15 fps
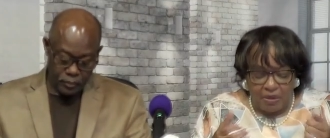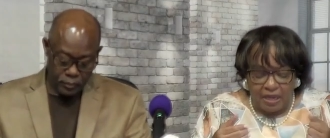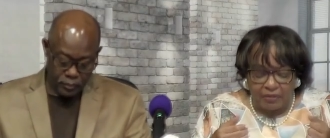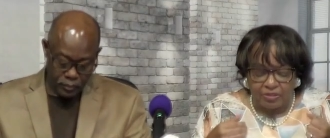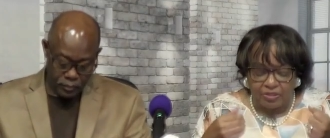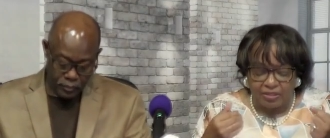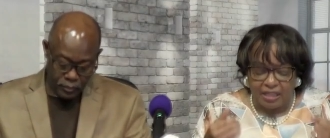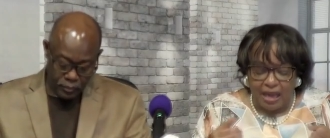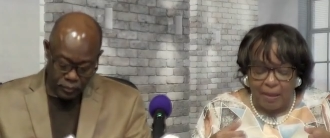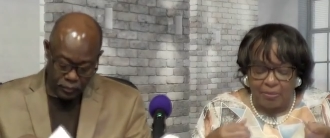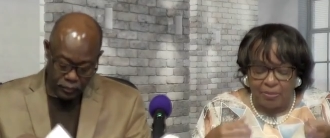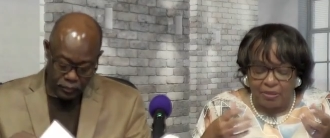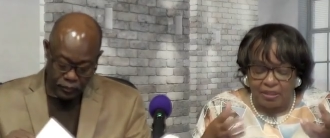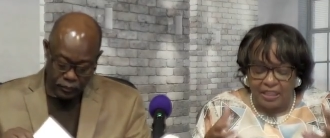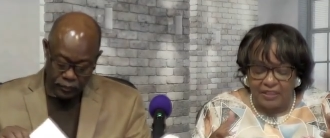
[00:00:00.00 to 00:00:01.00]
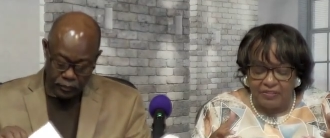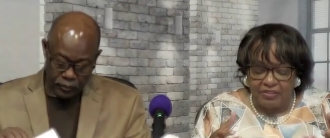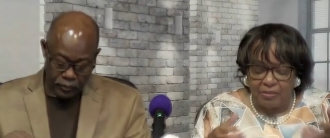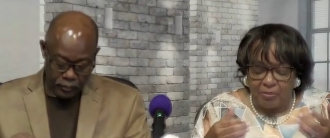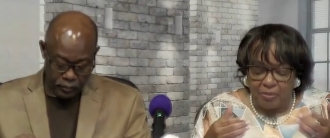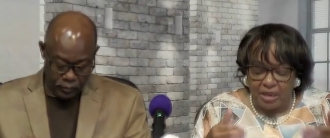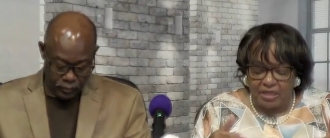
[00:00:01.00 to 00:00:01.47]
Speaker 1: have stopped believing
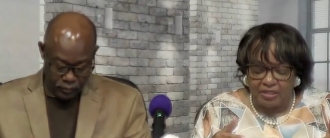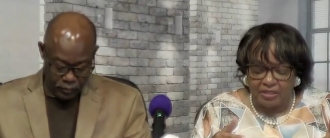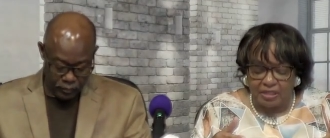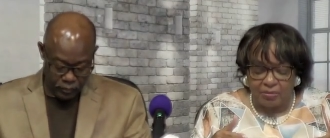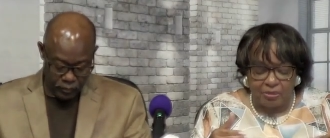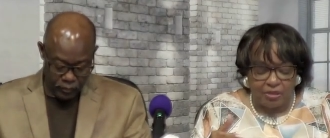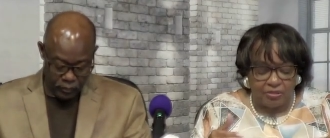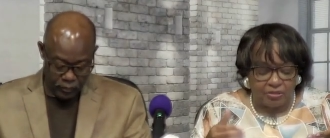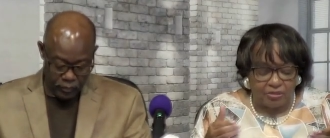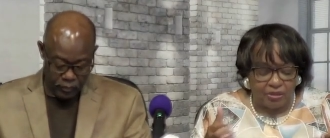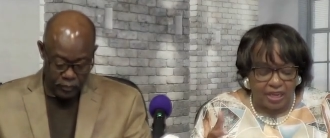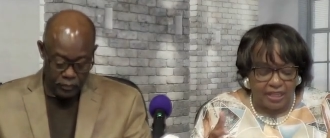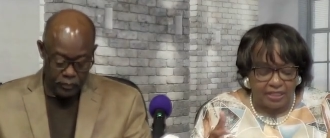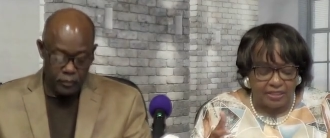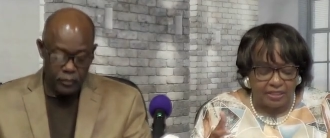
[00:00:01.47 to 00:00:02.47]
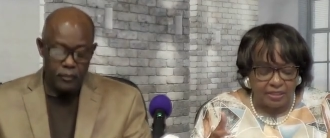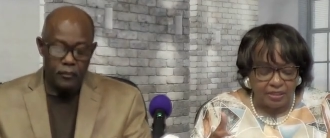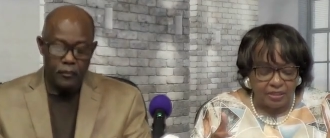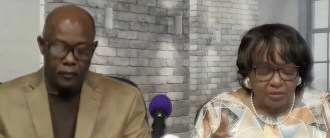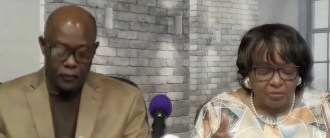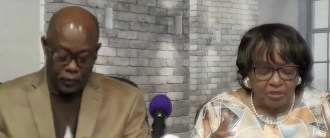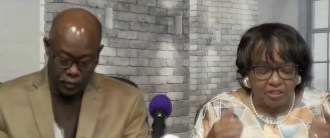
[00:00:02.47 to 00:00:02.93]
the message about Christ
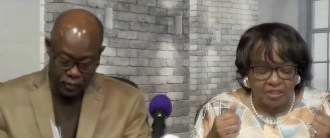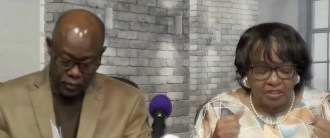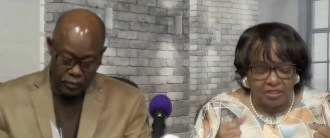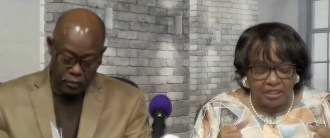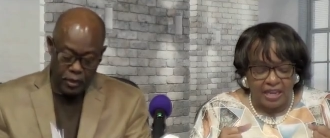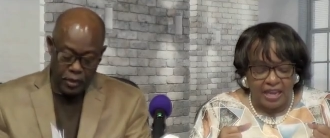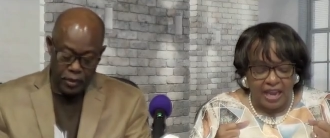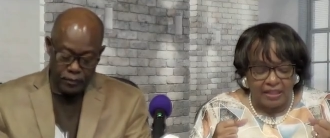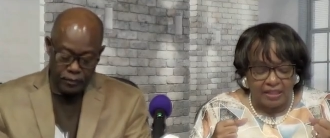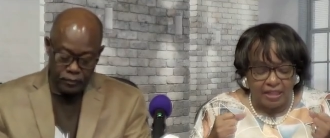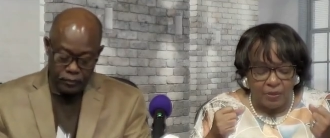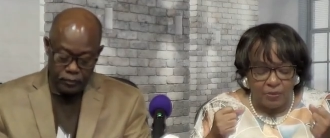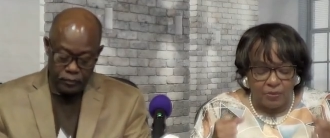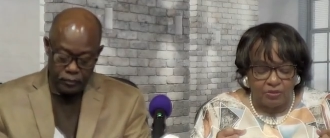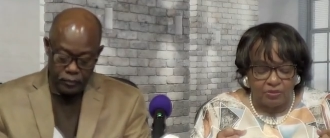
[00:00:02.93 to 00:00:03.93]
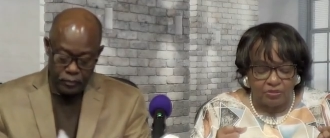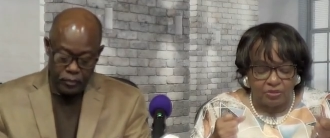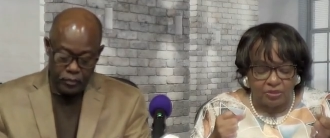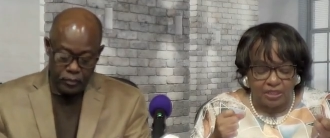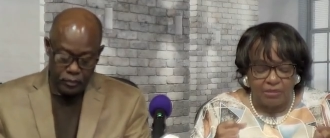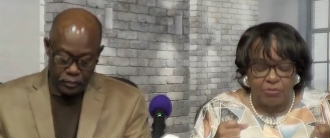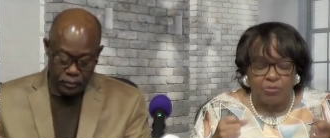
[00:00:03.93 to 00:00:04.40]
because they right. they want to
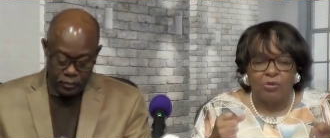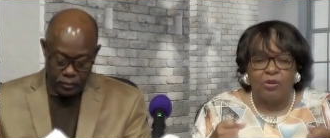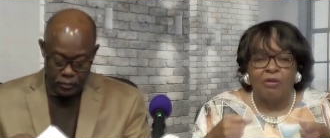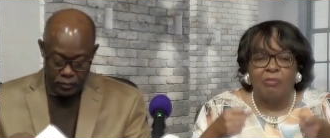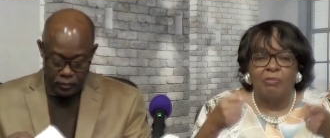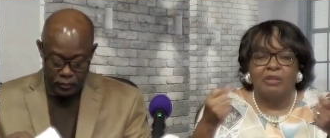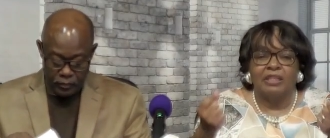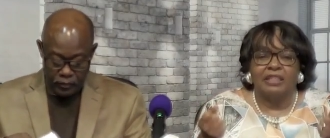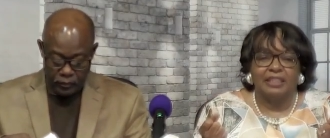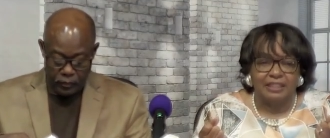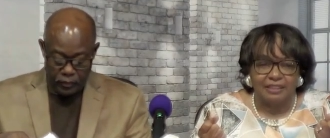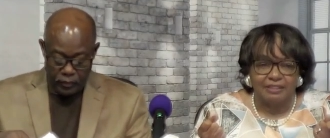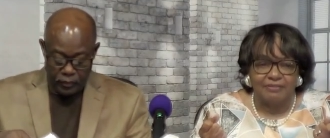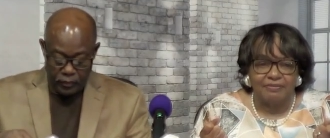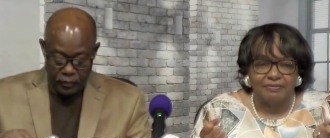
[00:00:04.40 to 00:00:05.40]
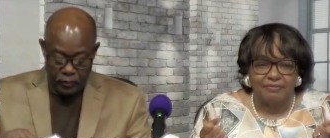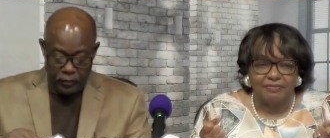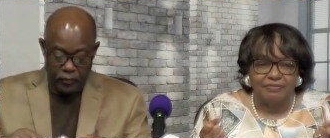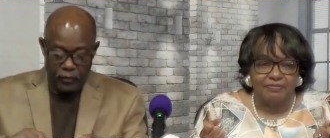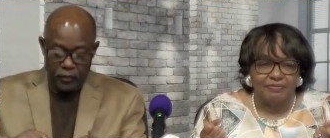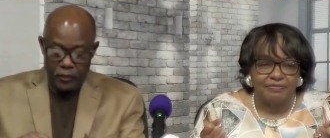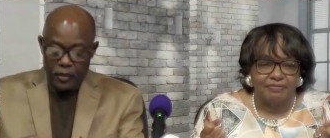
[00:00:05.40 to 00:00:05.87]
get more money.
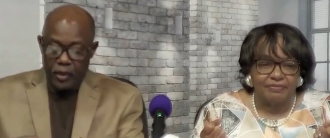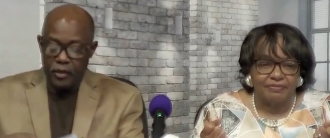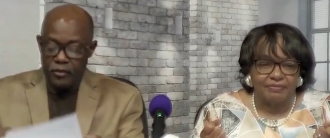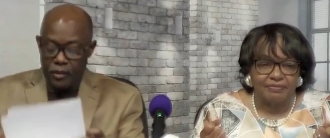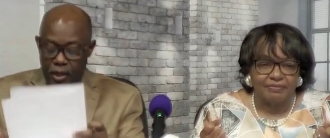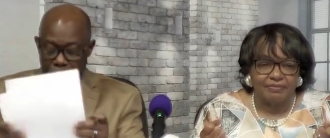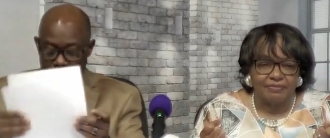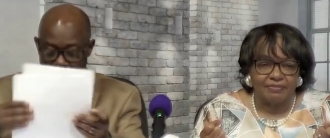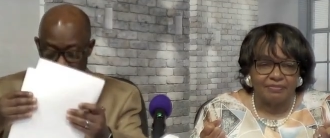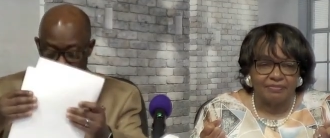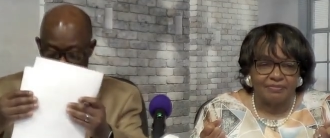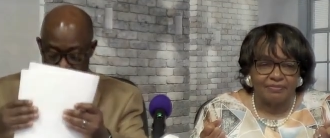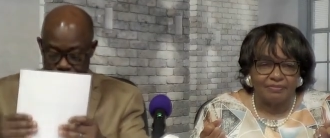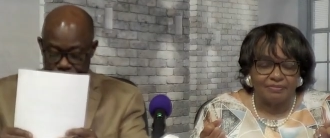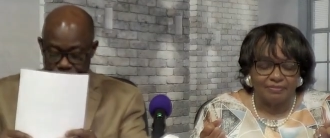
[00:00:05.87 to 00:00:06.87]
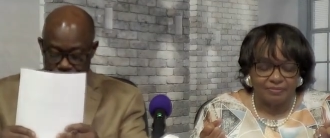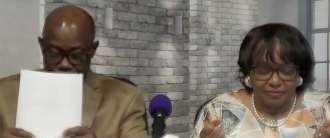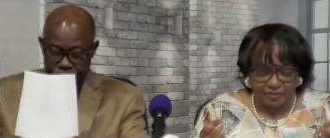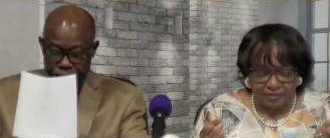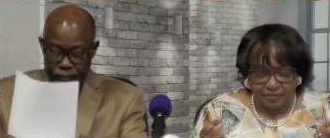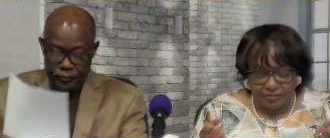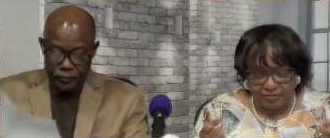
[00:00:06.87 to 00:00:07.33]
Speaker 2: That's right.
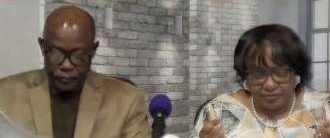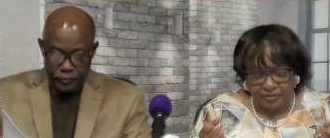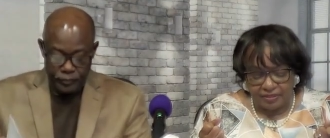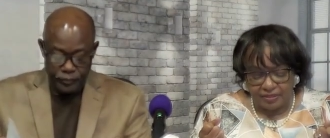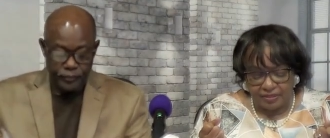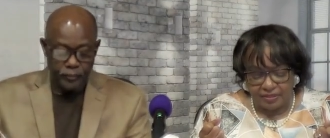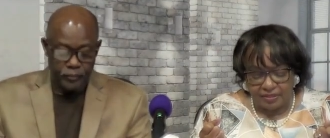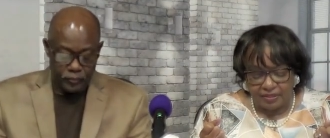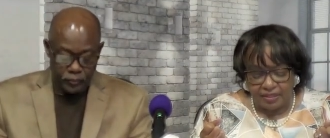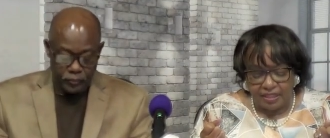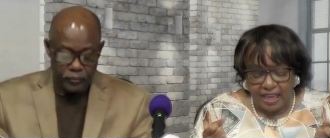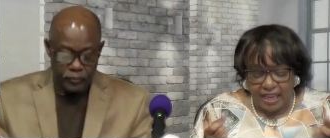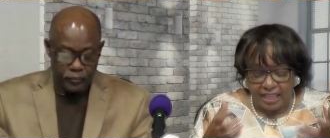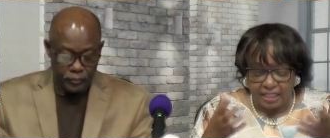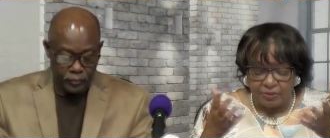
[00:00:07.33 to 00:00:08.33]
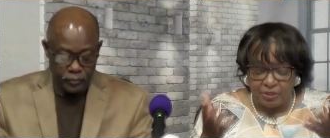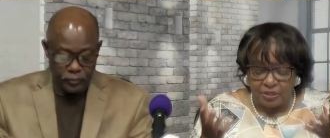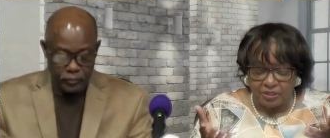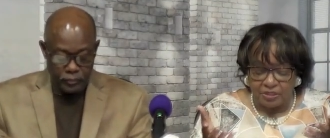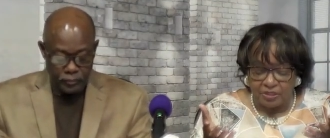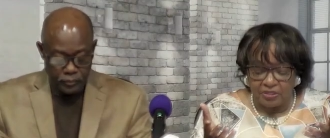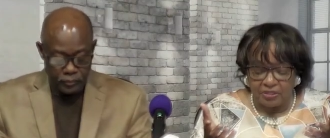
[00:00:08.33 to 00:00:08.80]
Mm-hmm.
Speaker 1: As a mm-hmm.
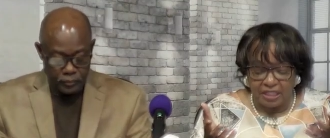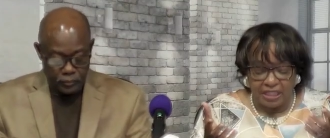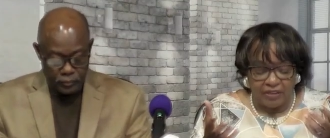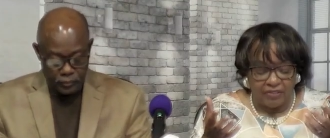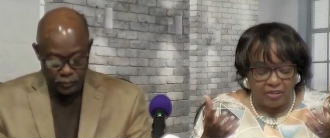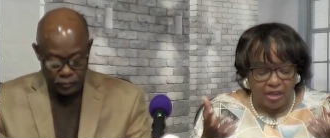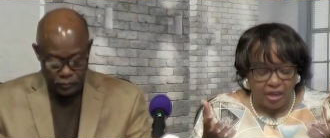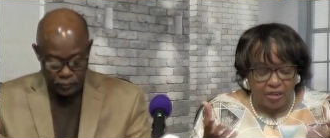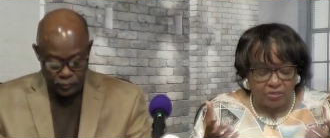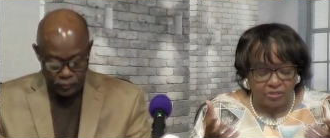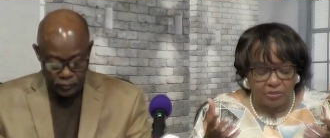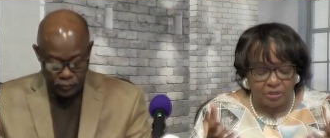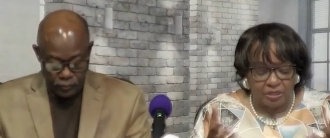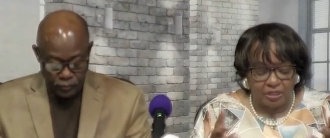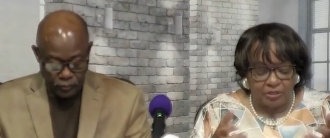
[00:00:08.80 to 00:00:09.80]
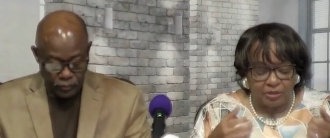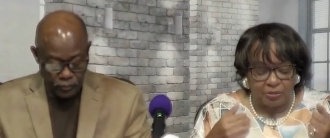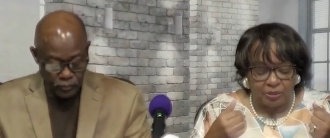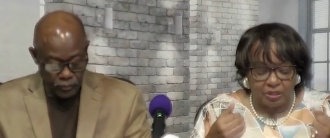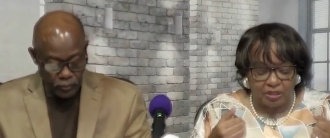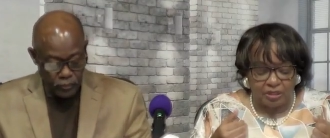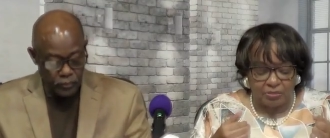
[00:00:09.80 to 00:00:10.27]
result, they have caused themselves to
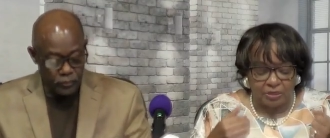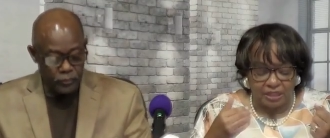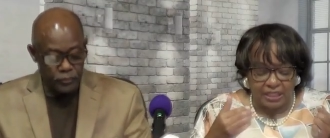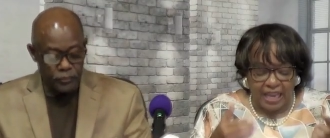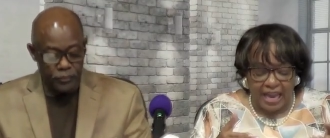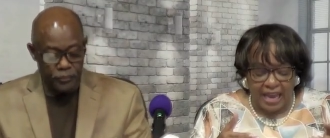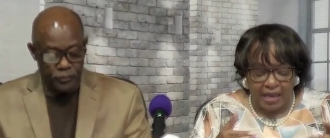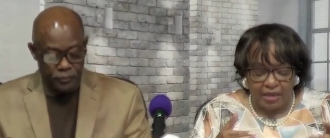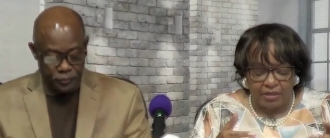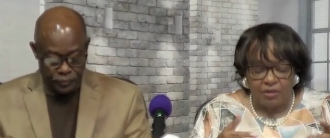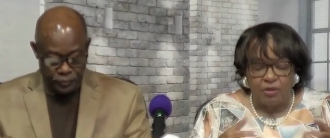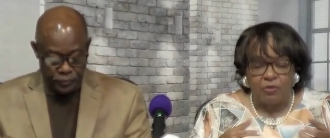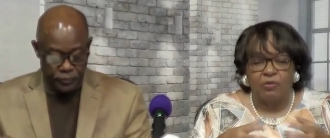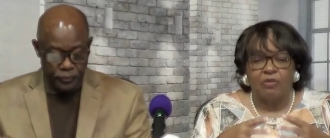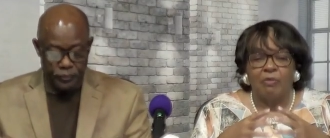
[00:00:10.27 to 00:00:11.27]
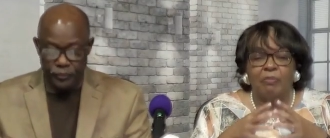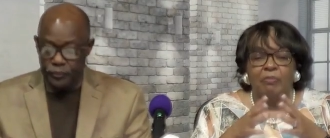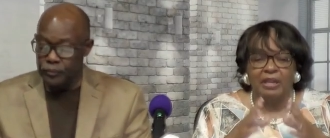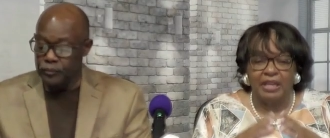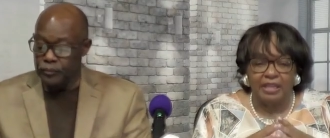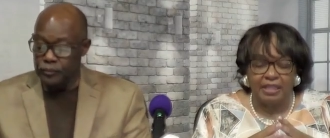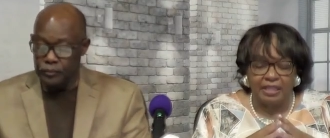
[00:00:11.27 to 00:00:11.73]
become sad with
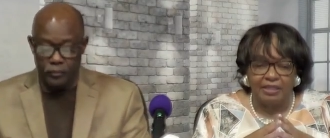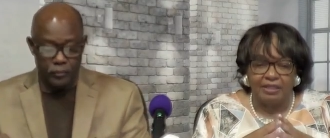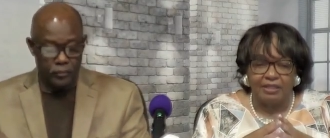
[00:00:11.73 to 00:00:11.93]
many